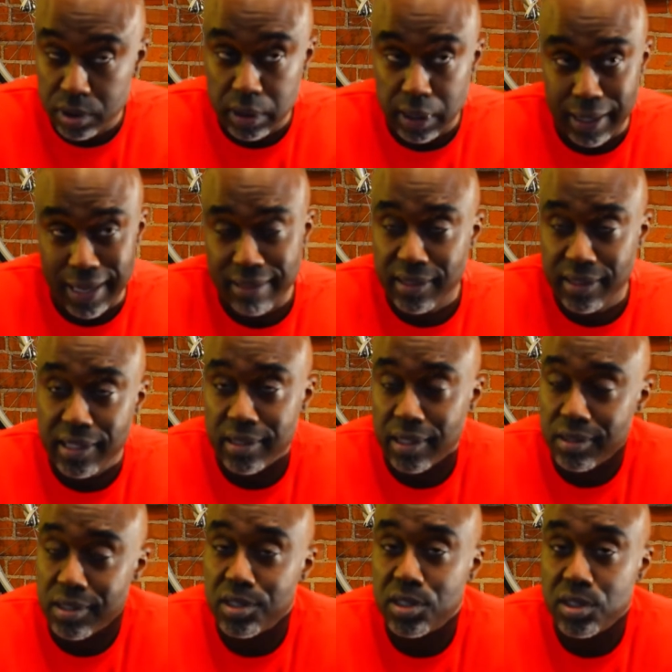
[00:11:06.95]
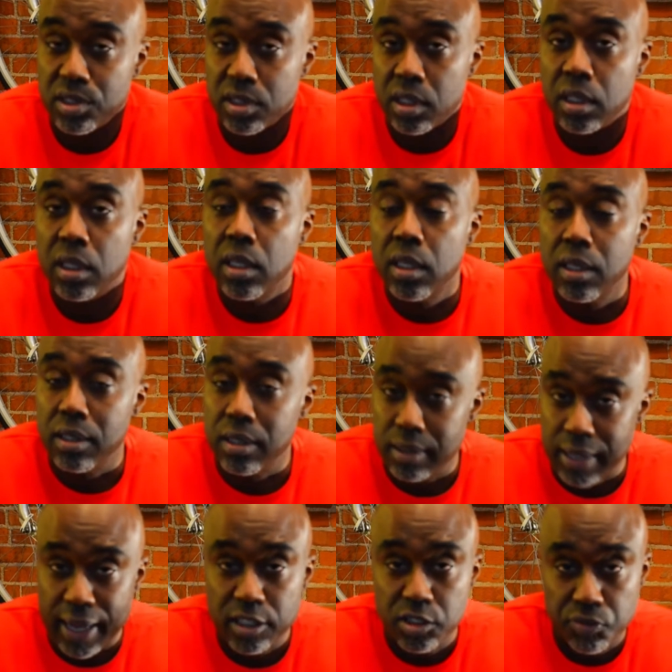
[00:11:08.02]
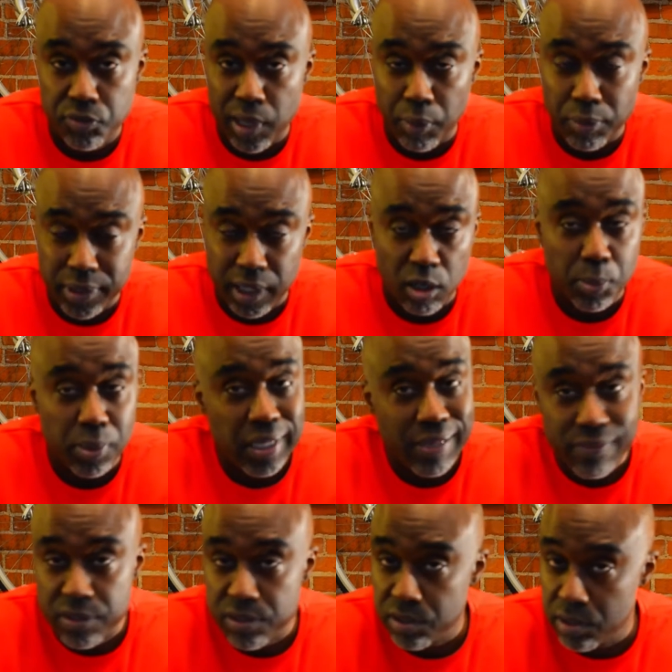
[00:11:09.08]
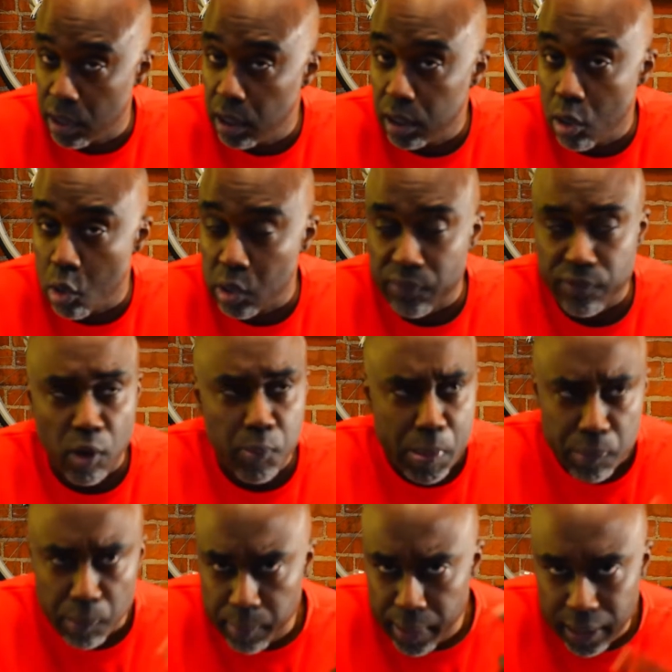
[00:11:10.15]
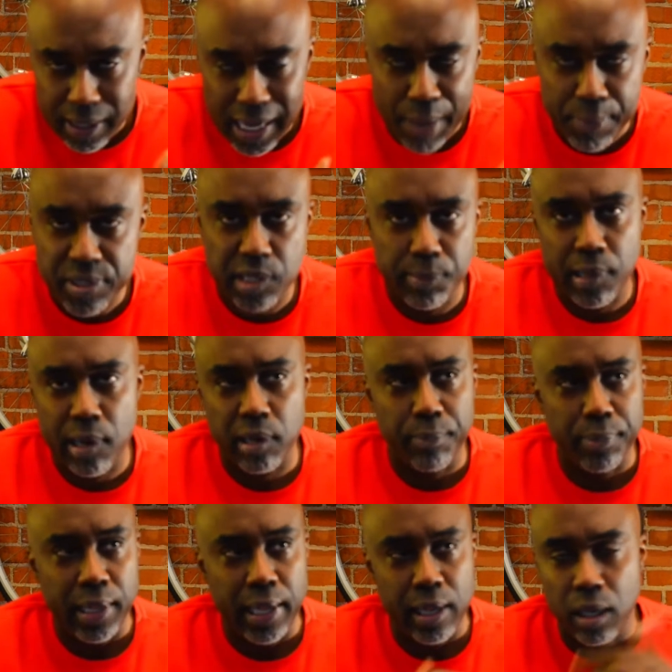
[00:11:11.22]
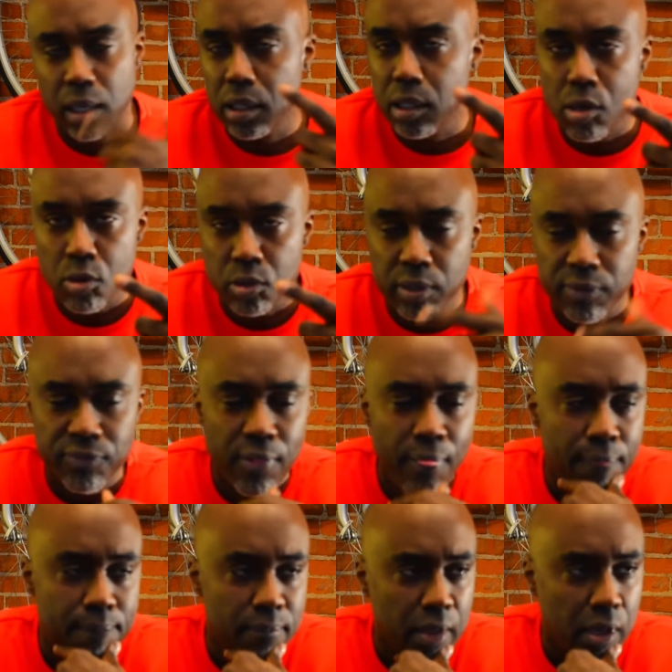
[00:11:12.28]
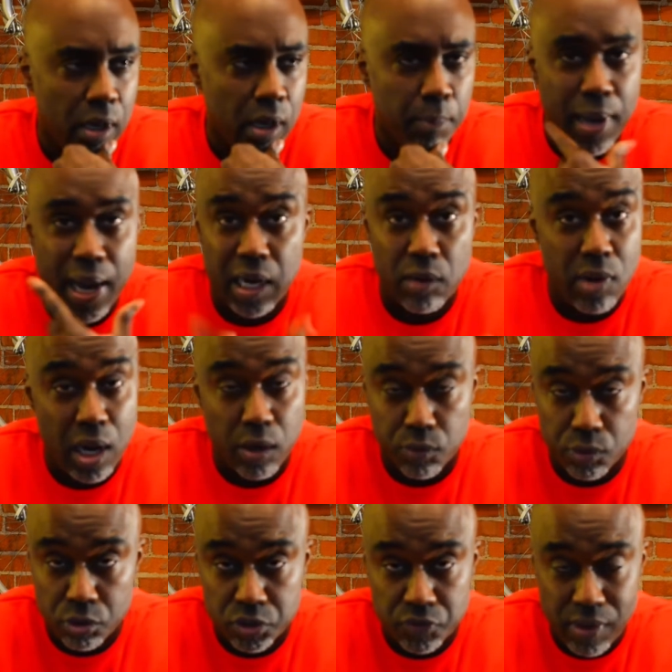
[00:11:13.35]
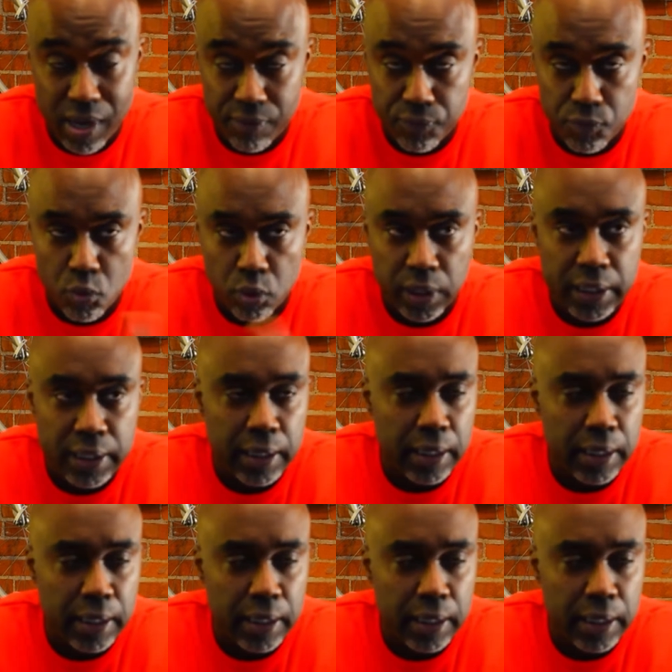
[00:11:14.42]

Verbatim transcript: And I think that this is a nice fragrance. I don't believe this is a clone. I've heard people make comments about it being a clone of uh, Baccarat Rouge five forty.